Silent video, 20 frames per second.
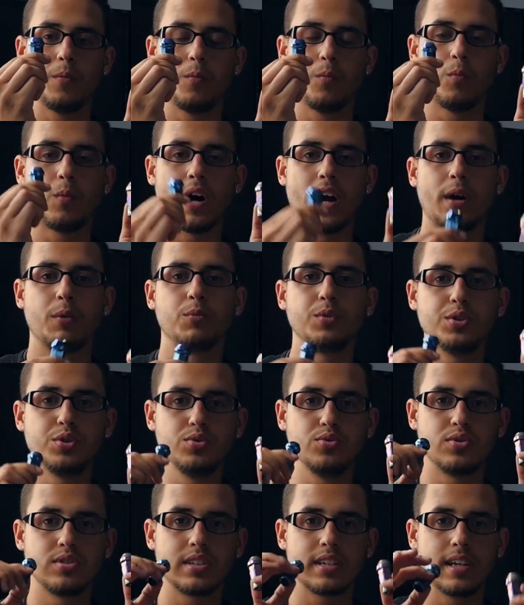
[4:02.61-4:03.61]
Why would you
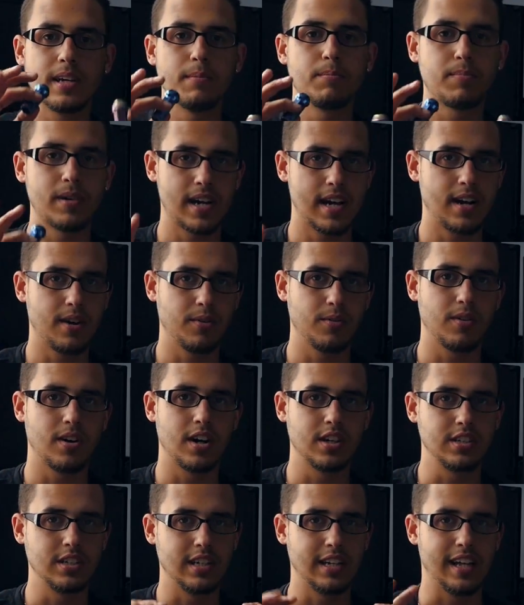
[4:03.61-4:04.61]
skimp out
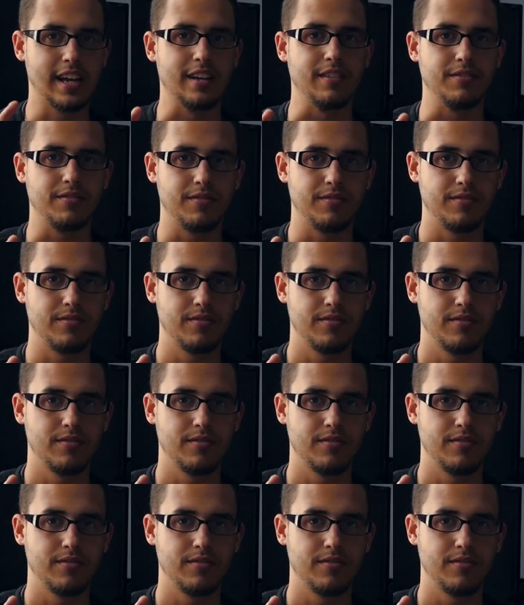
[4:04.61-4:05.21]
on your life?